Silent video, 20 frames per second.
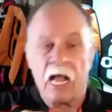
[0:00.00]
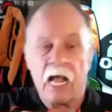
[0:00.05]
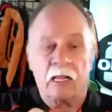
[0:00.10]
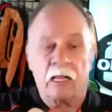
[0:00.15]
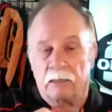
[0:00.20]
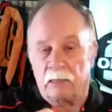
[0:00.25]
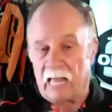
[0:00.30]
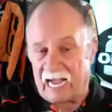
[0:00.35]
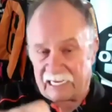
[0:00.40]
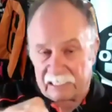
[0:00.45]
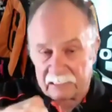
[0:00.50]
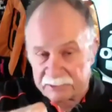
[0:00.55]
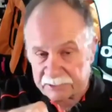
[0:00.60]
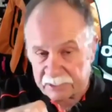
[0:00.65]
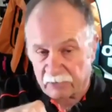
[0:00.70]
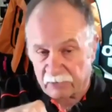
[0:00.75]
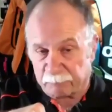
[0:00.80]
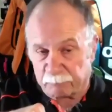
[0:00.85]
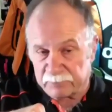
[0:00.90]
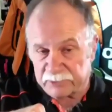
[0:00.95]
lock
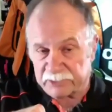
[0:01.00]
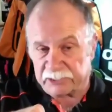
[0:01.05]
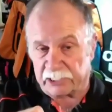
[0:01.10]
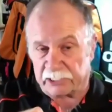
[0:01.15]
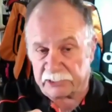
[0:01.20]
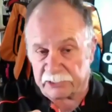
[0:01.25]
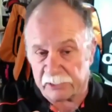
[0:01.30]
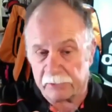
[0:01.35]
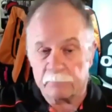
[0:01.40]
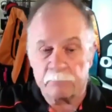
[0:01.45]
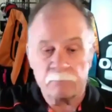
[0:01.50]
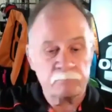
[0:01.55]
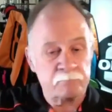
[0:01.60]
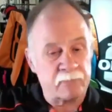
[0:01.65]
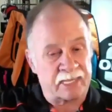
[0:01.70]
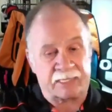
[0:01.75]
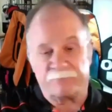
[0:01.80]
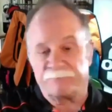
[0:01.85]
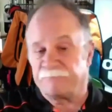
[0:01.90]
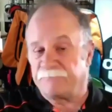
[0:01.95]
itself in position,
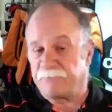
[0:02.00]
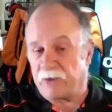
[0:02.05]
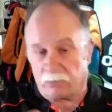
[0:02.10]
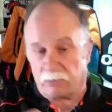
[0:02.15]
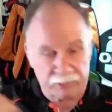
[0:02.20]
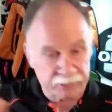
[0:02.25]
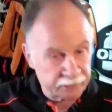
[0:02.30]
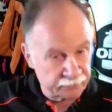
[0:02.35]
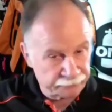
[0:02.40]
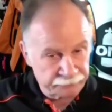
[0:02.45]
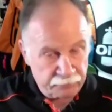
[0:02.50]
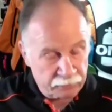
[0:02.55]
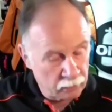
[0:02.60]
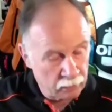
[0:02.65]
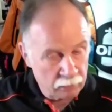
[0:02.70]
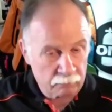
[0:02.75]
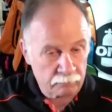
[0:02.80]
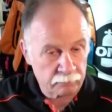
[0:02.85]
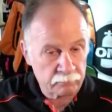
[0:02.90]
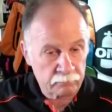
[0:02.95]
make it very
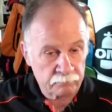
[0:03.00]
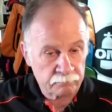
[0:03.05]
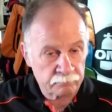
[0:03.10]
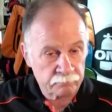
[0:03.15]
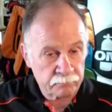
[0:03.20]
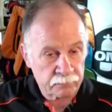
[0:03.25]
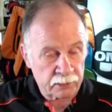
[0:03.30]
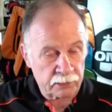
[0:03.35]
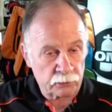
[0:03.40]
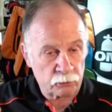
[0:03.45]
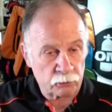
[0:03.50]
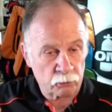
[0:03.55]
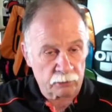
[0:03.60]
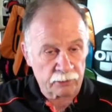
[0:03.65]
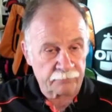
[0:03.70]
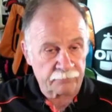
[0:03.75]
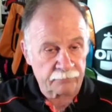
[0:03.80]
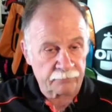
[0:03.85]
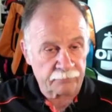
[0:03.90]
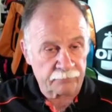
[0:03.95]
difficult in
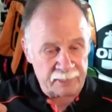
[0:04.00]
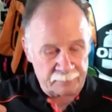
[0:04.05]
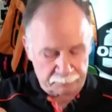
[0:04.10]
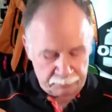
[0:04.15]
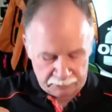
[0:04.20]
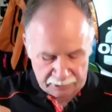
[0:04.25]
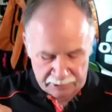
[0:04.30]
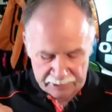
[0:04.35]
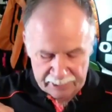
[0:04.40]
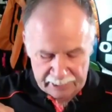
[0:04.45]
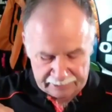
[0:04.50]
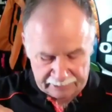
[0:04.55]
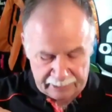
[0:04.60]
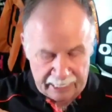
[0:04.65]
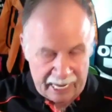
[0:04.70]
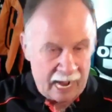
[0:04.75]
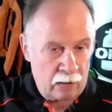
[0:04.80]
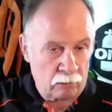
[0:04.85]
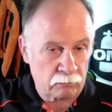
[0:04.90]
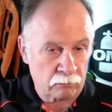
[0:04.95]
order for people to get it
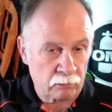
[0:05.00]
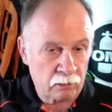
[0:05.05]
out.